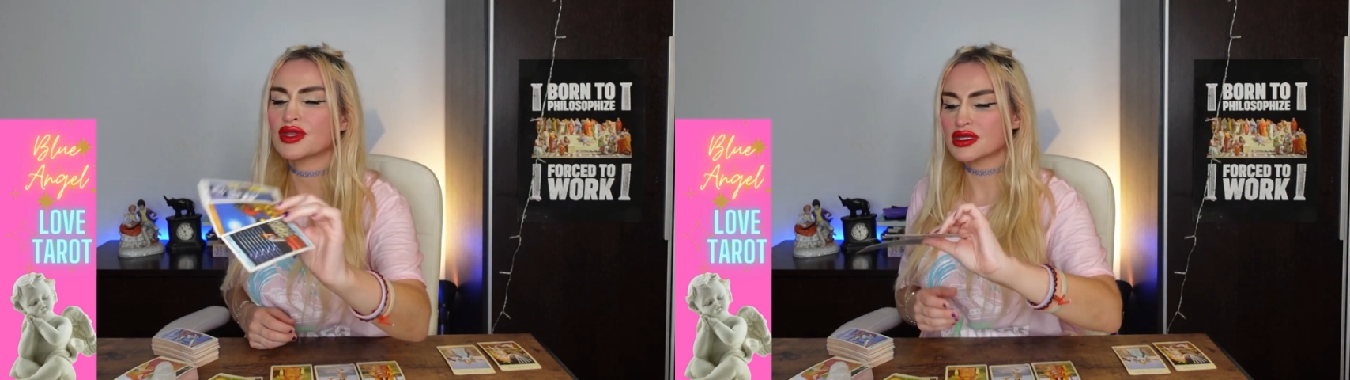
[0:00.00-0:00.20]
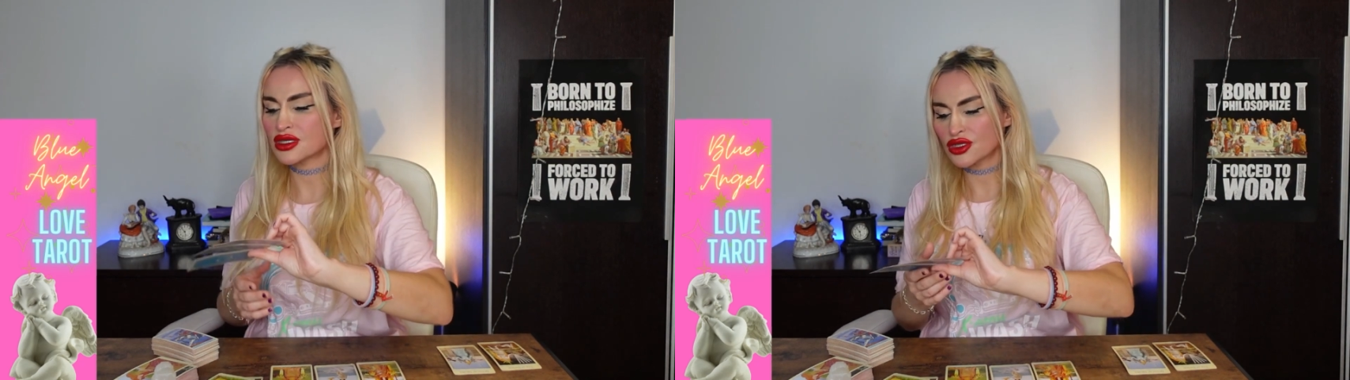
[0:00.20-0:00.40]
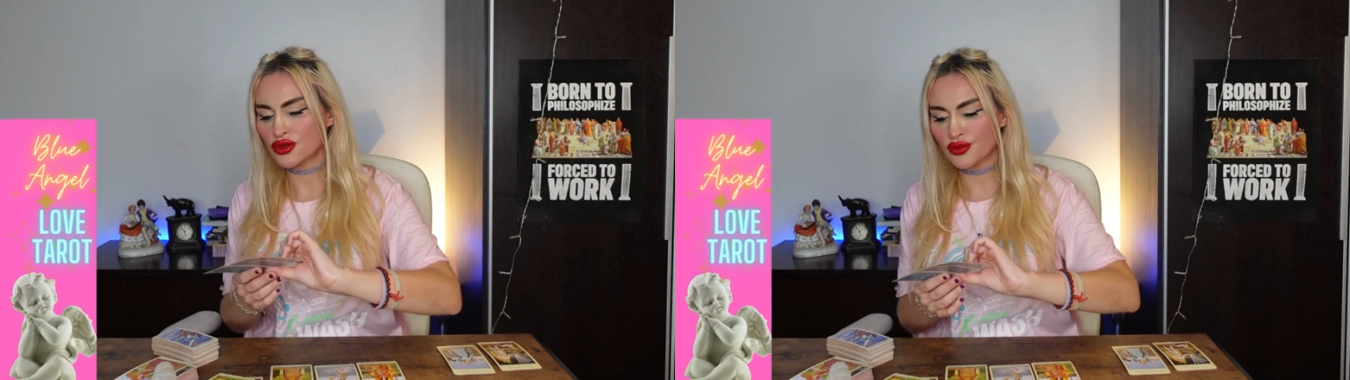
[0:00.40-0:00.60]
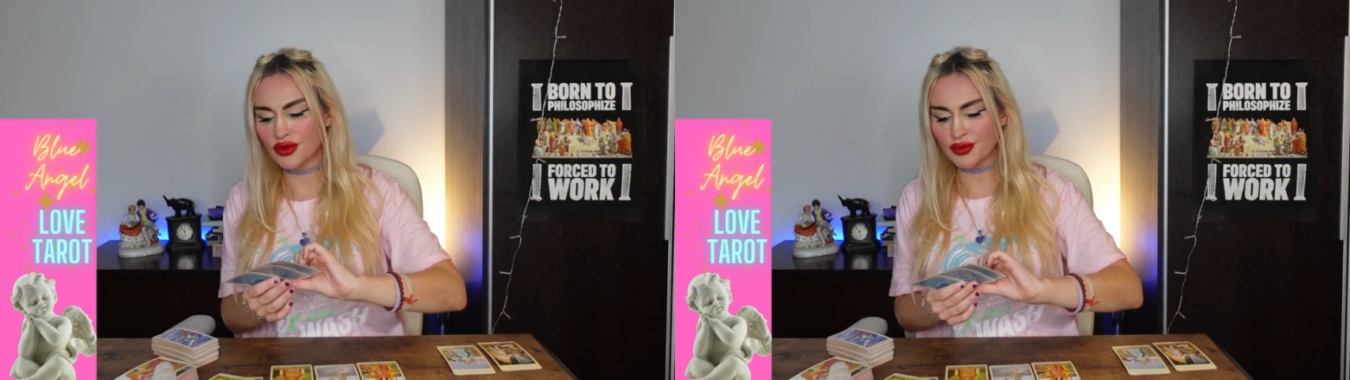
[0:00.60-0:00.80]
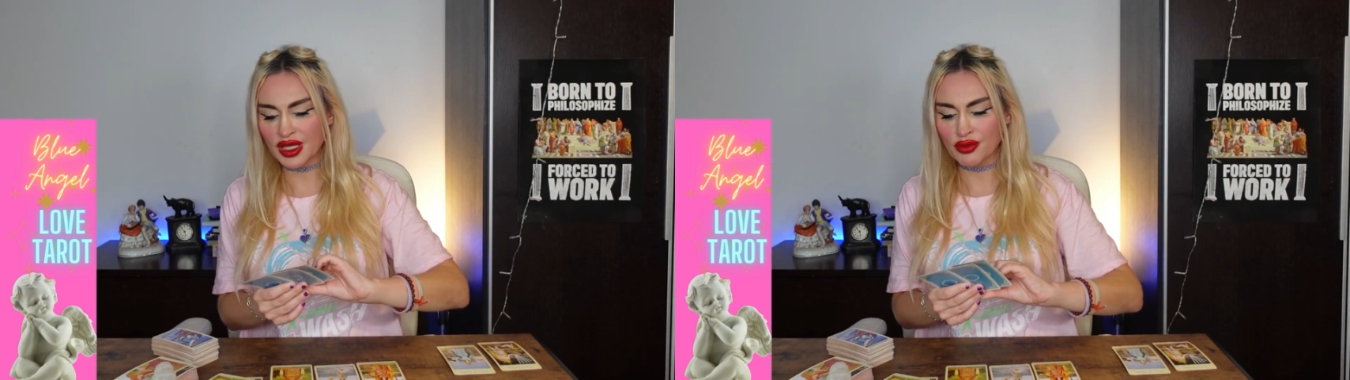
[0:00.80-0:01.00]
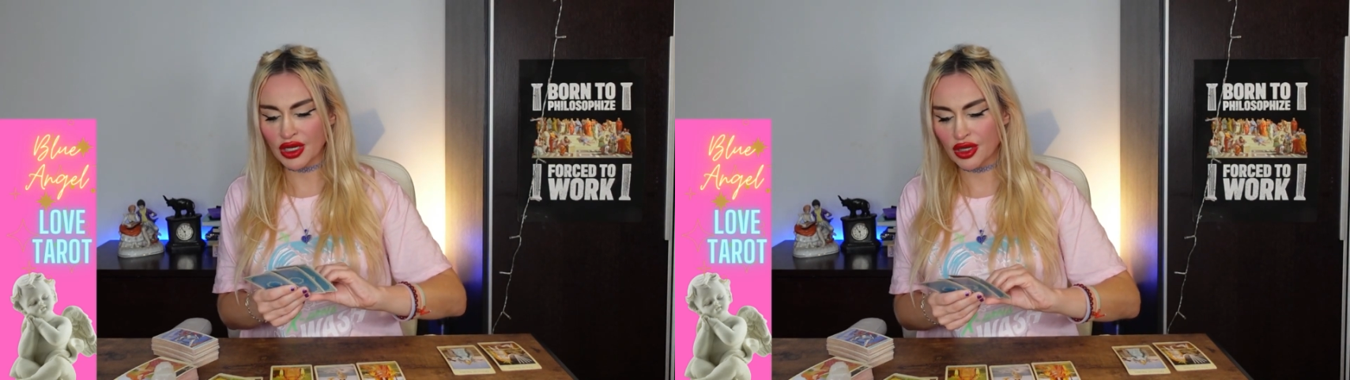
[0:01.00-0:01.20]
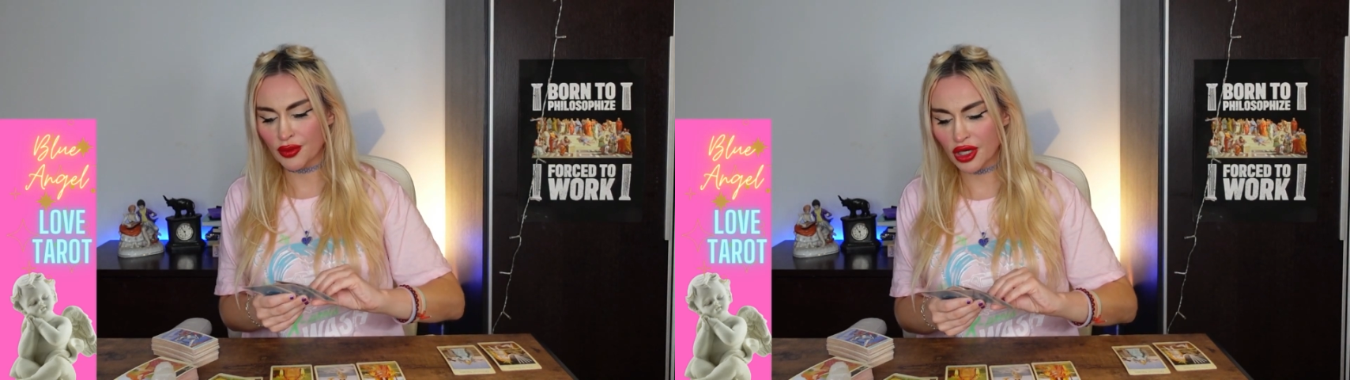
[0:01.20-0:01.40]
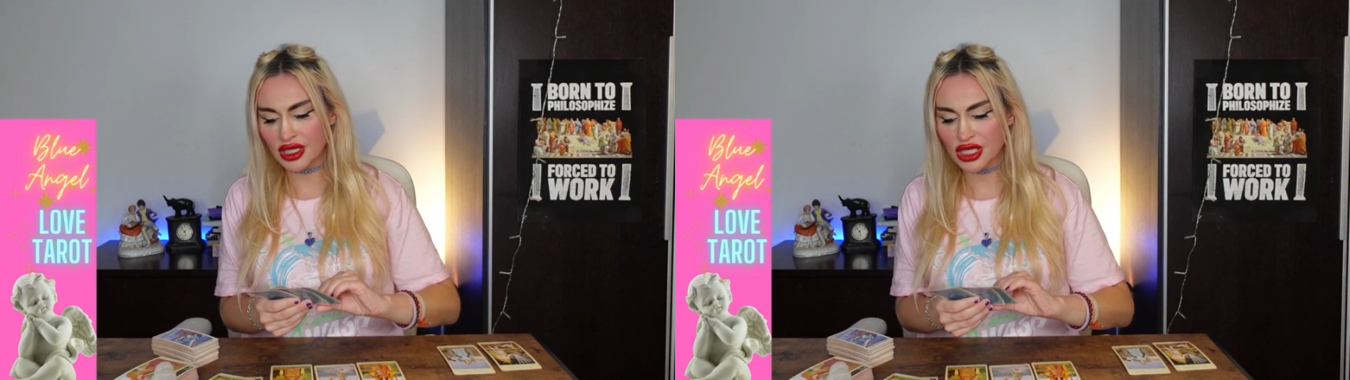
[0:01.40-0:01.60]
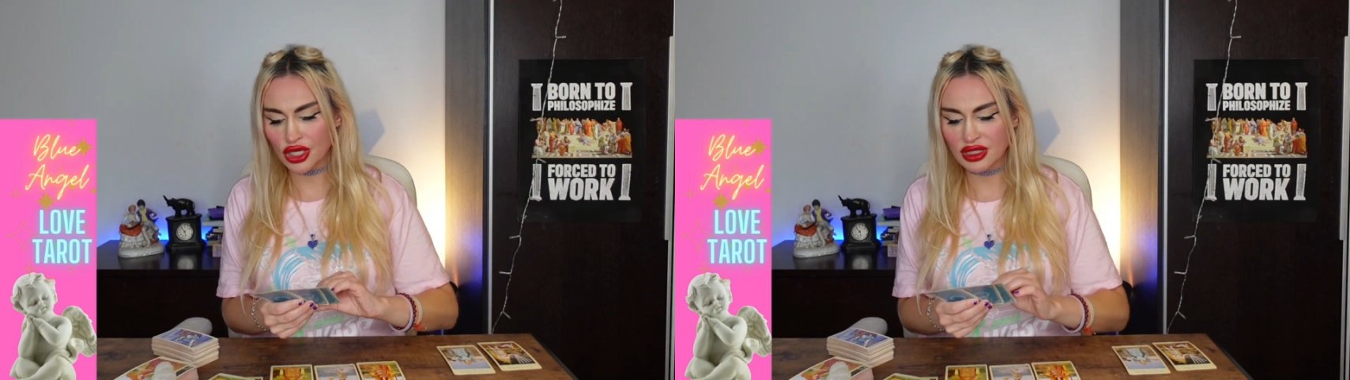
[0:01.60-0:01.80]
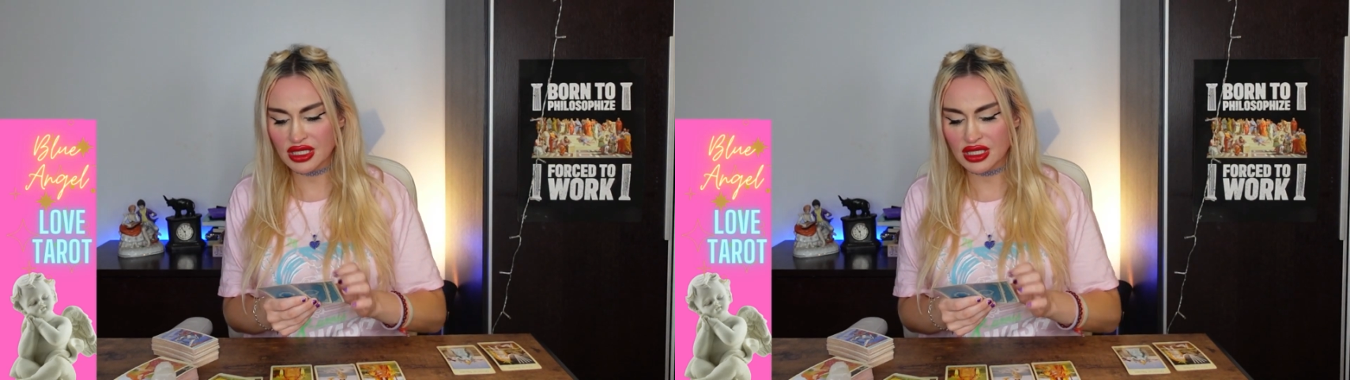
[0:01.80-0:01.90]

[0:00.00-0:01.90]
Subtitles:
This is two big breakup cards here,